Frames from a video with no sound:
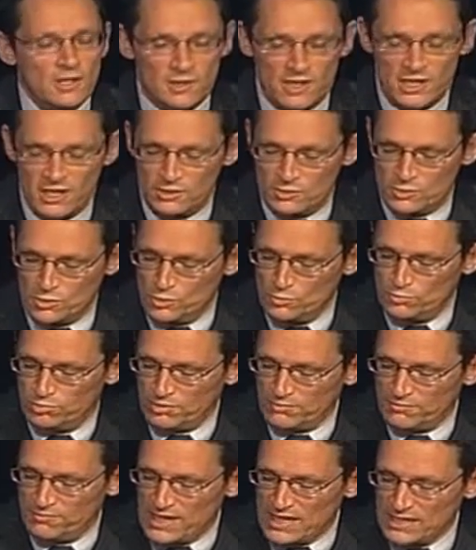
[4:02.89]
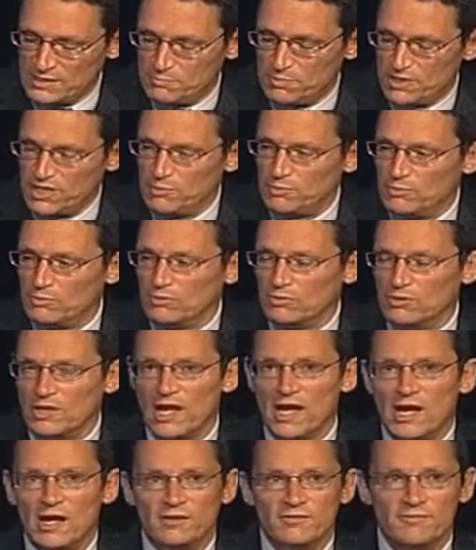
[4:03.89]
Then to prevent people
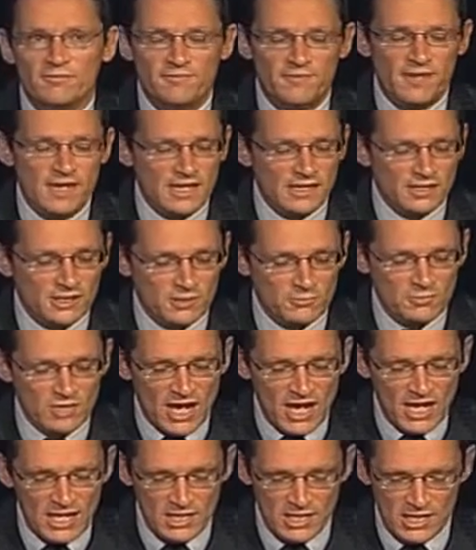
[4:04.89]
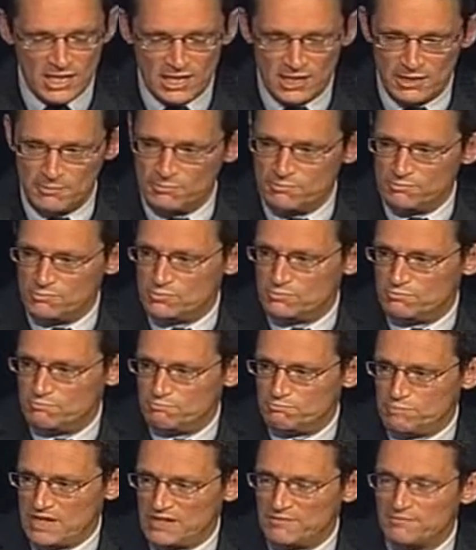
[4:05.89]
unfairly obtaining a
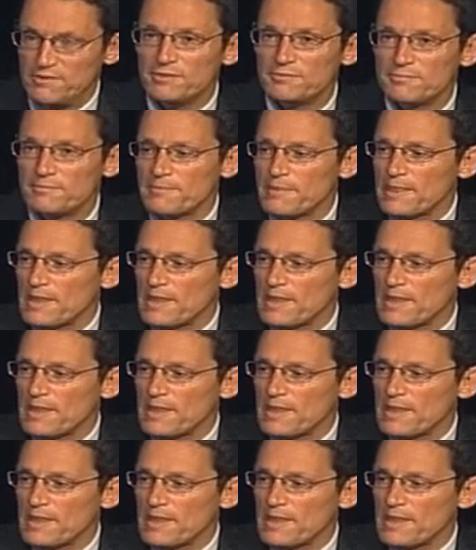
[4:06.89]
benefit